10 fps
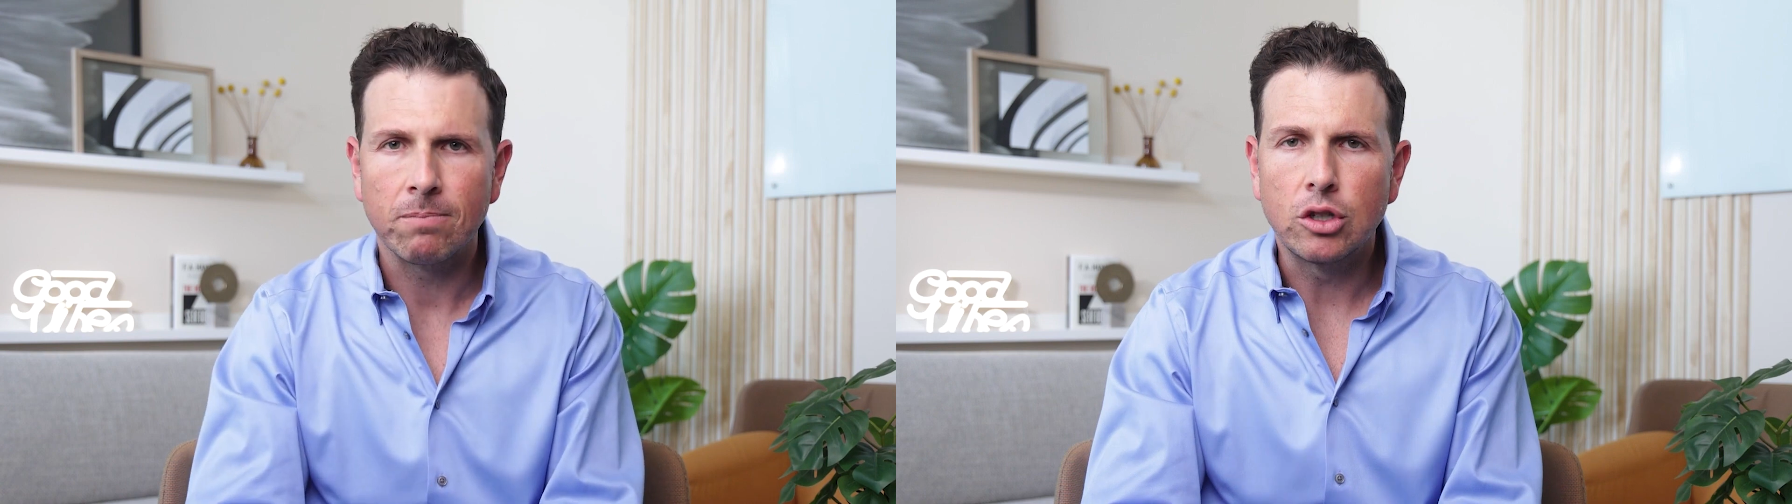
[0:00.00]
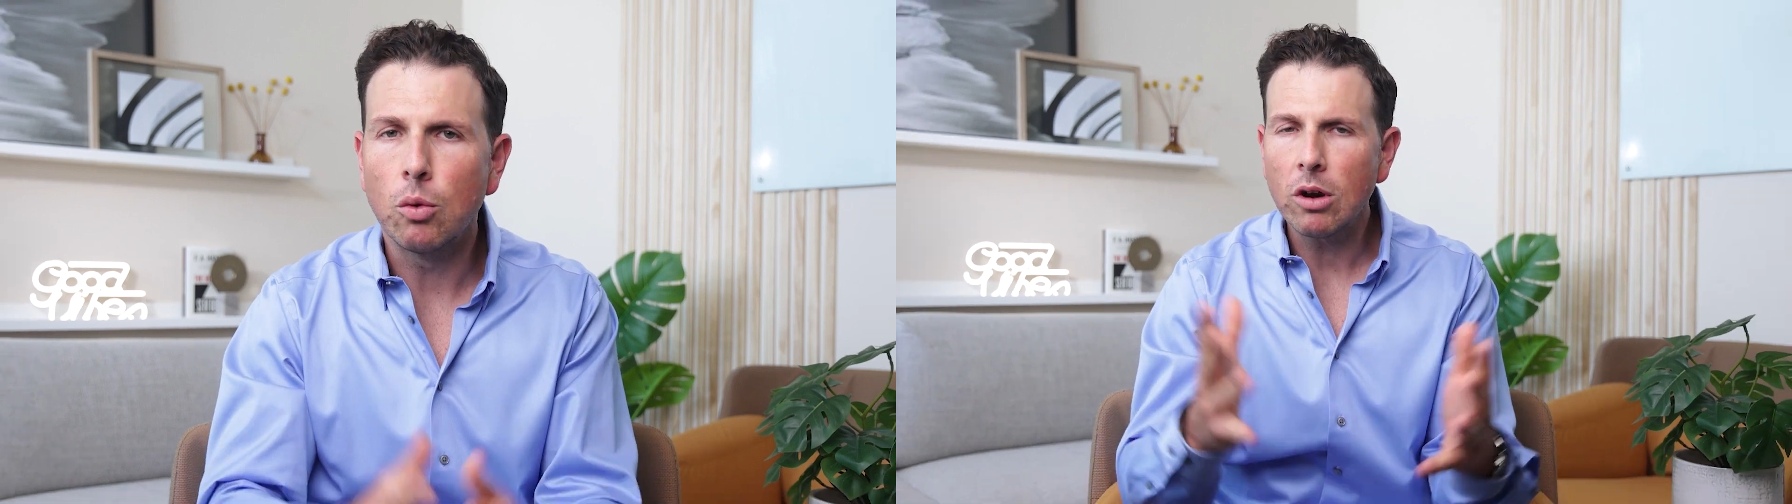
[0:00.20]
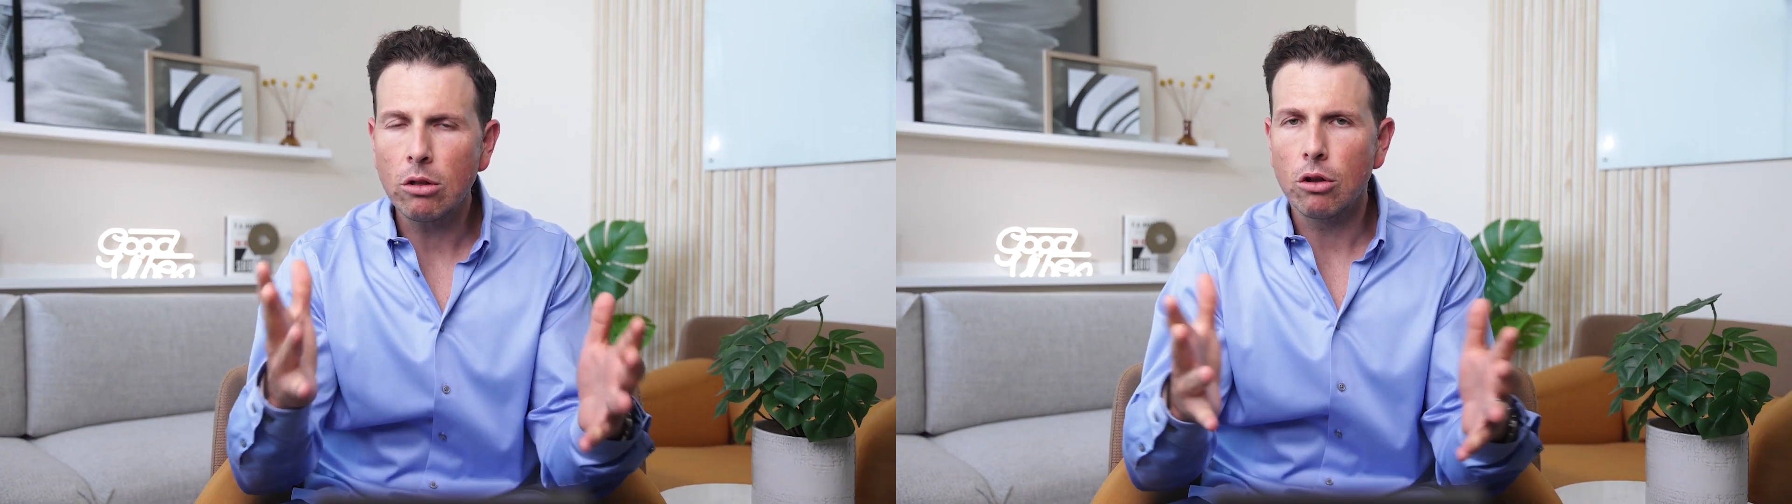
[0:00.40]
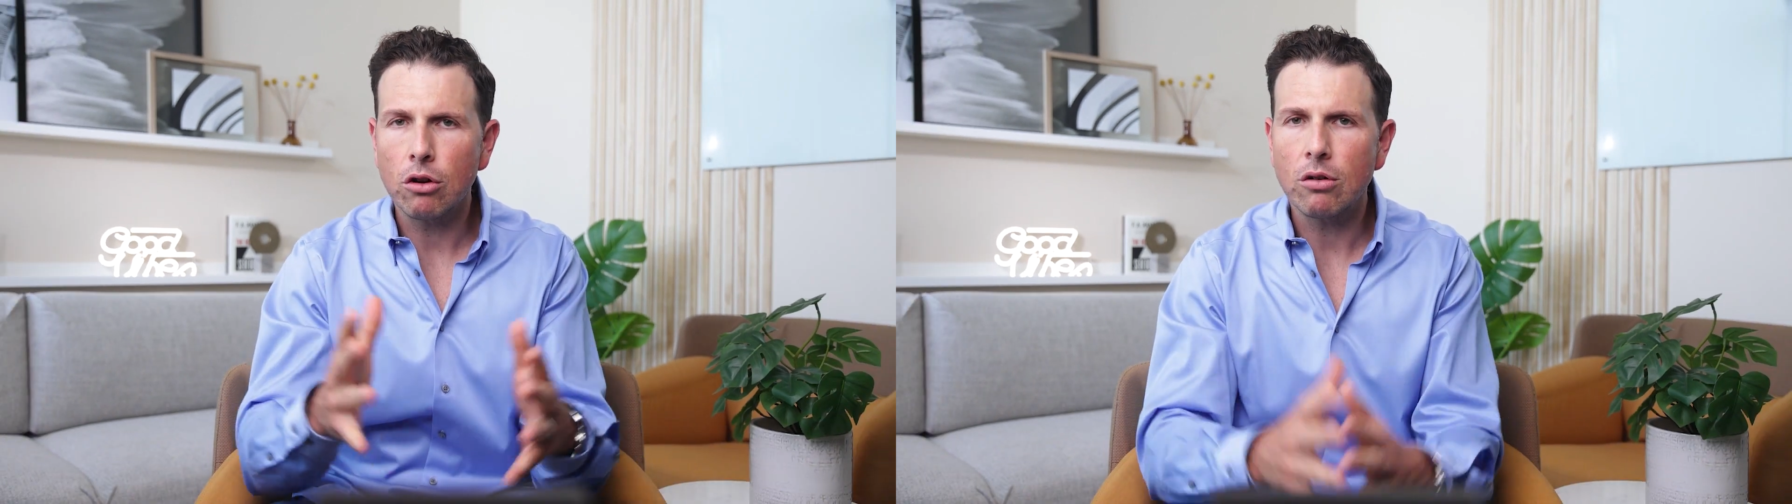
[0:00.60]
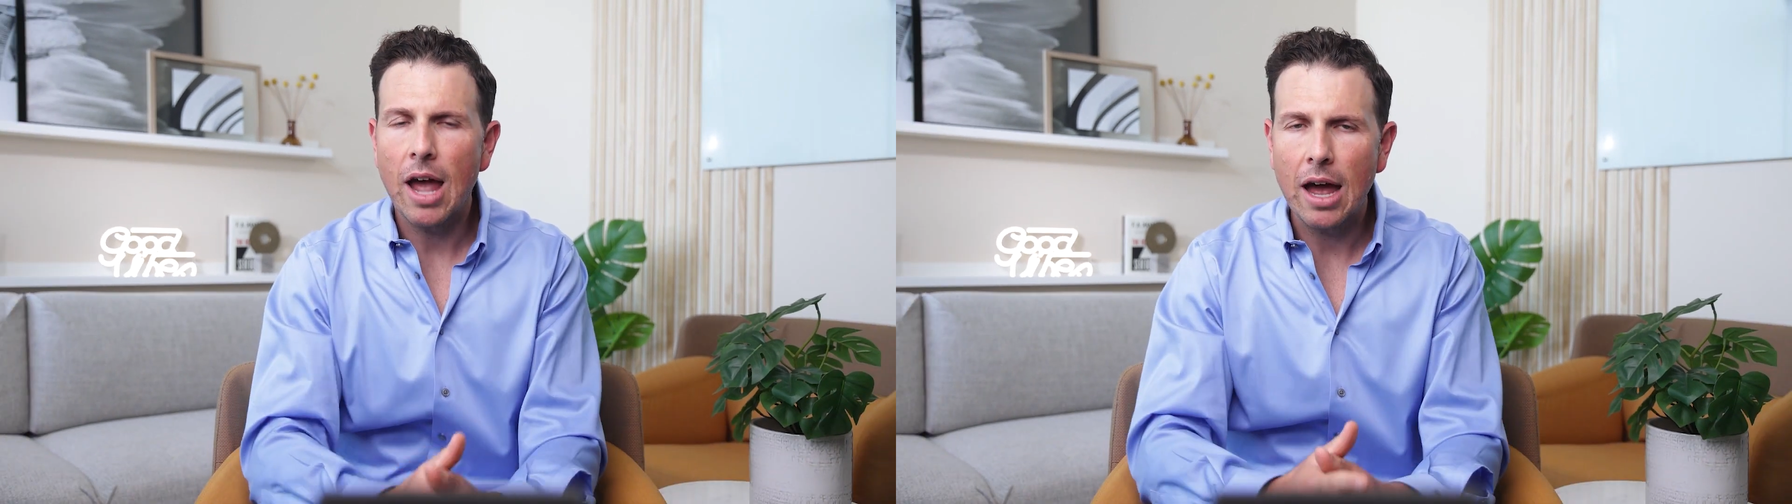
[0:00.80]
Do you want to
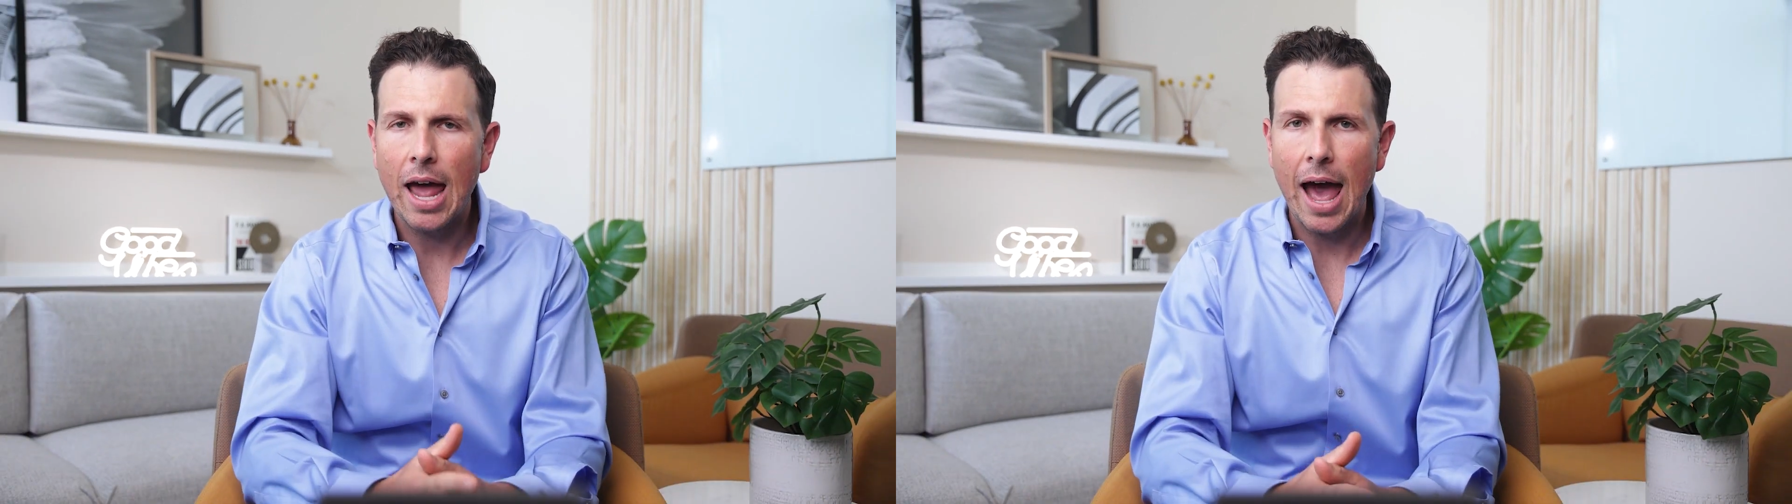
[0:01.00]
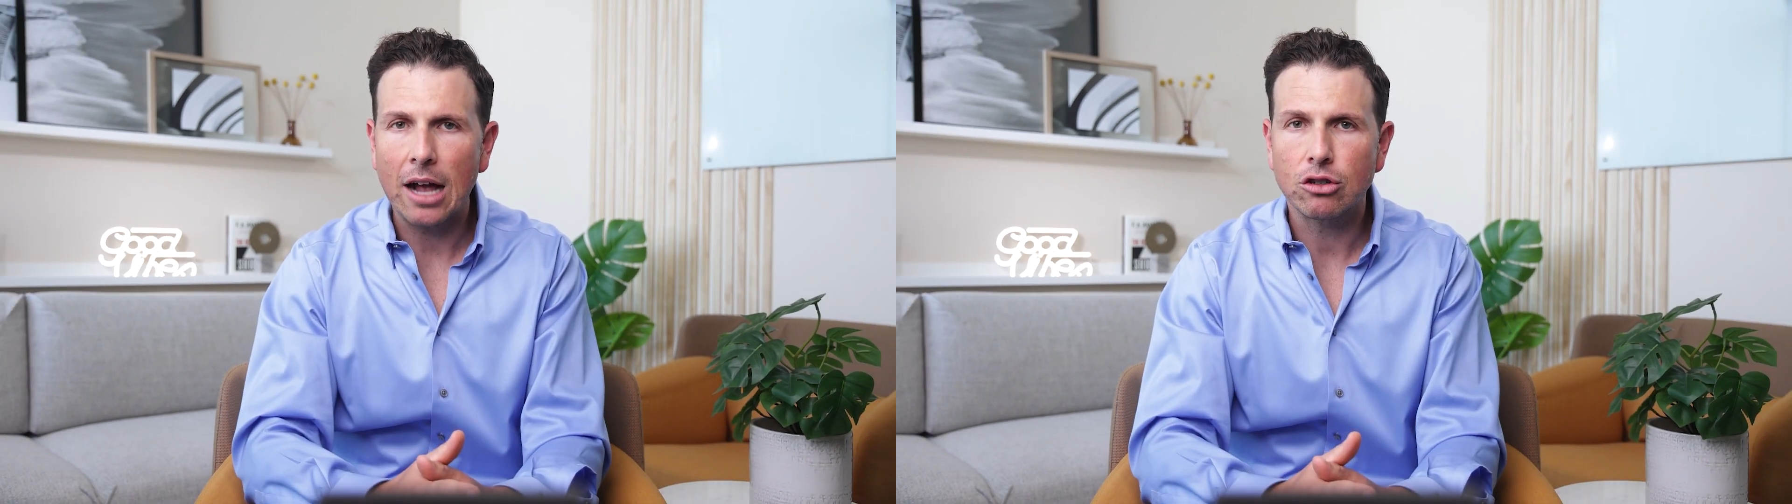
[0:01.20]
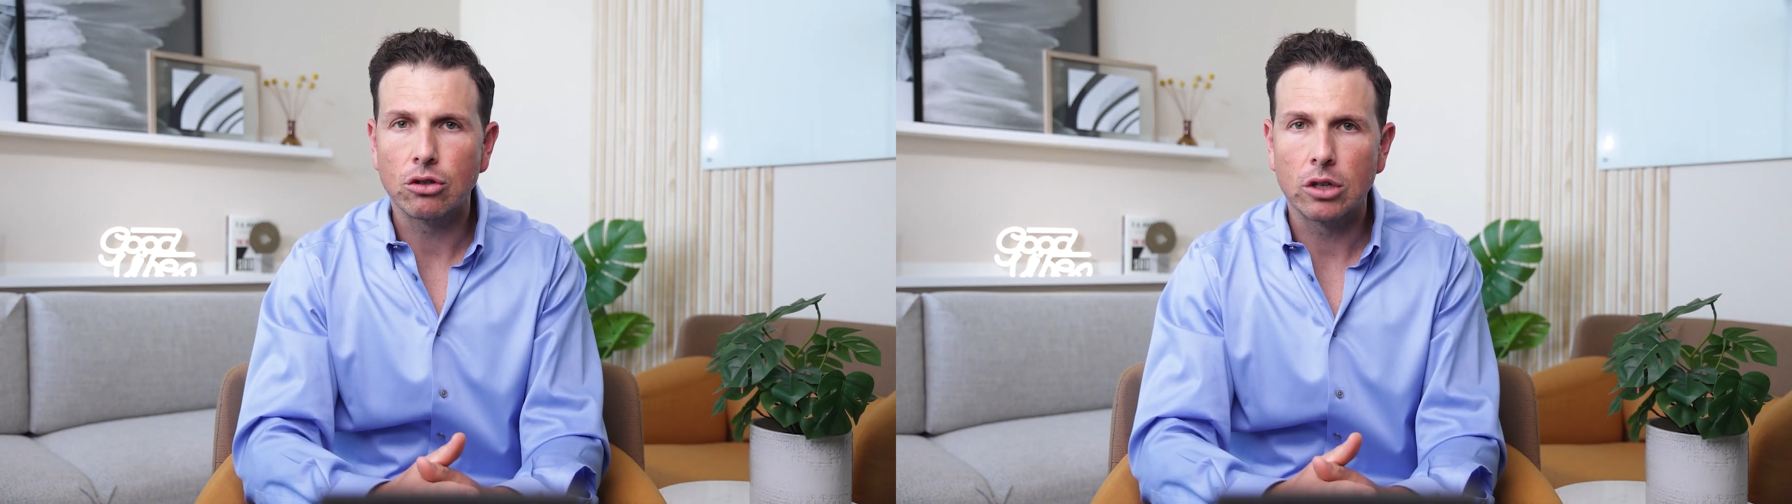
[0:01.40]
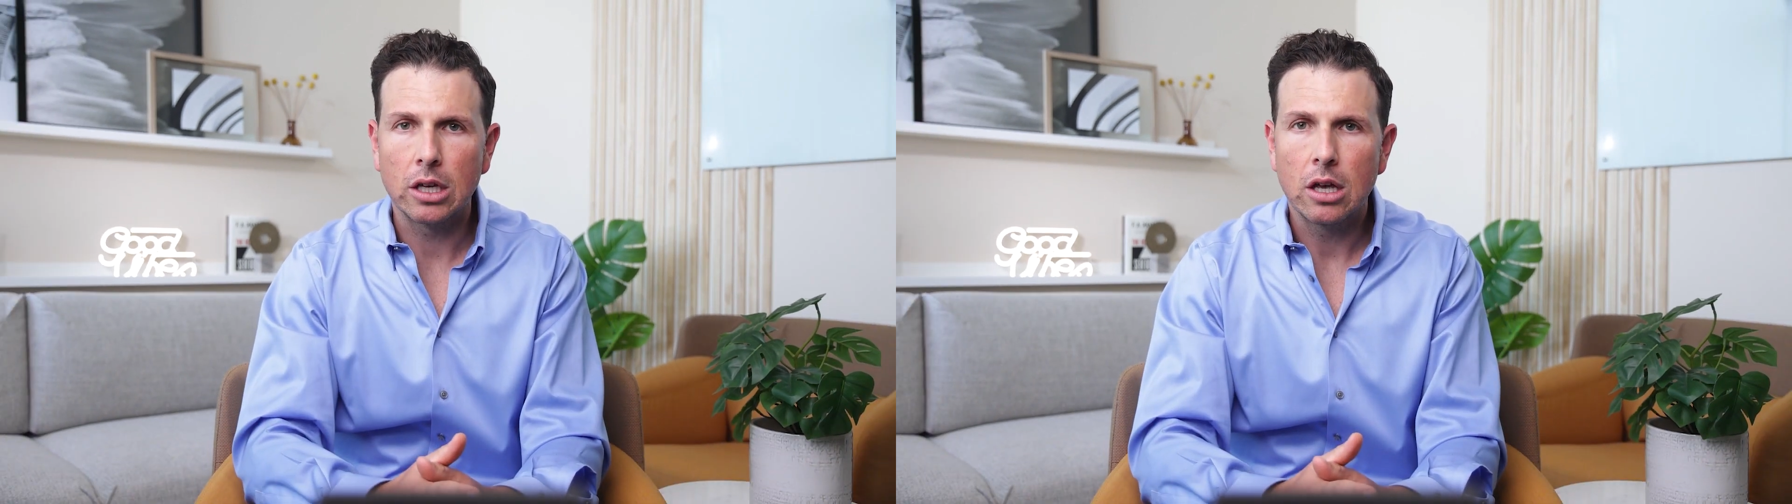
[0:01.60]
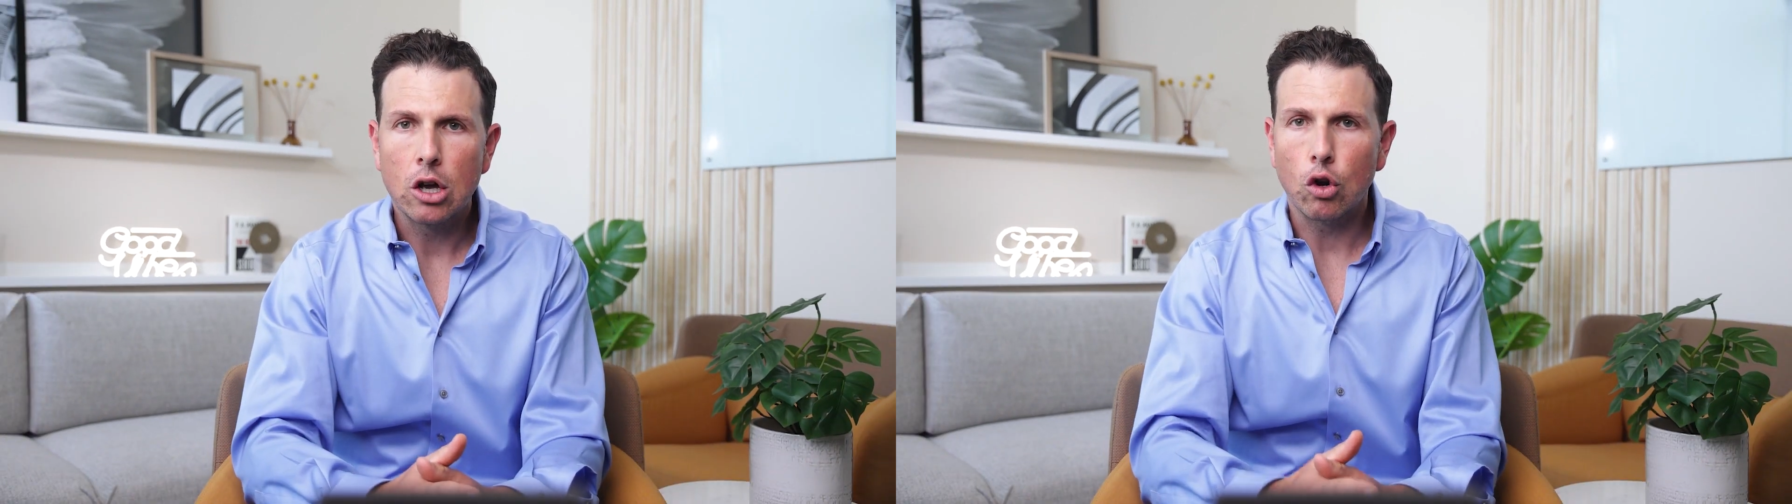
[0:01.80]
learn how to
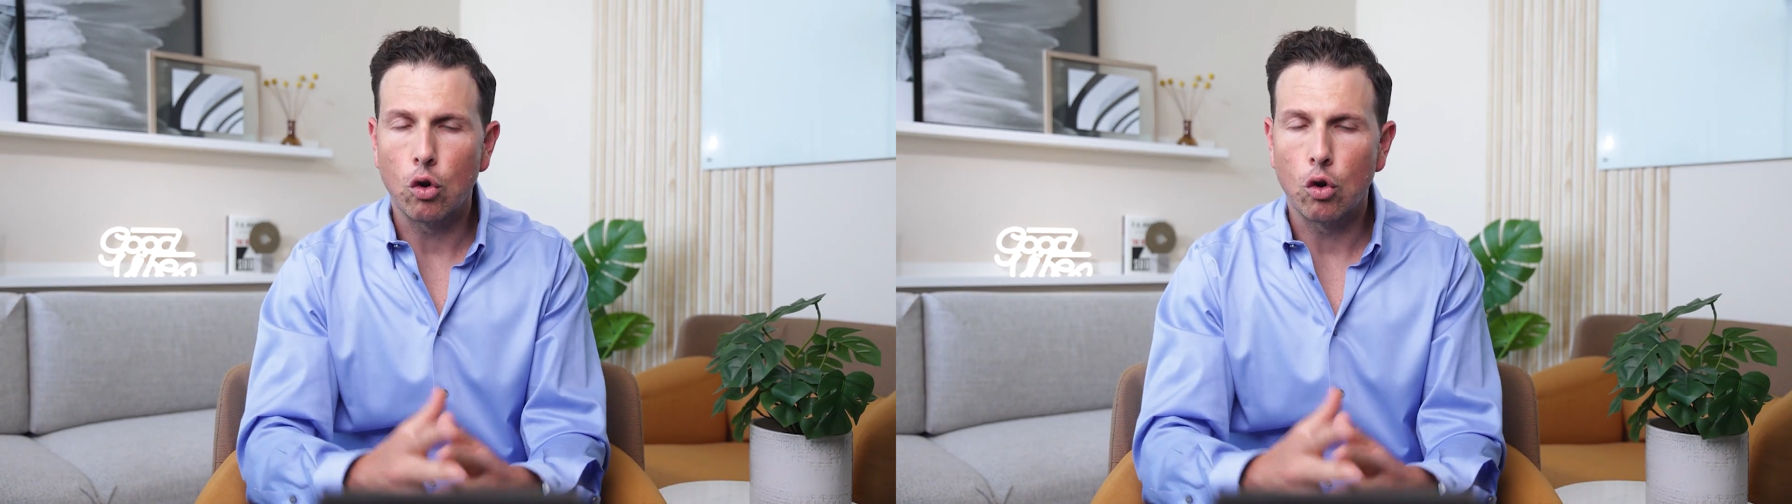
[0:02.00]
actually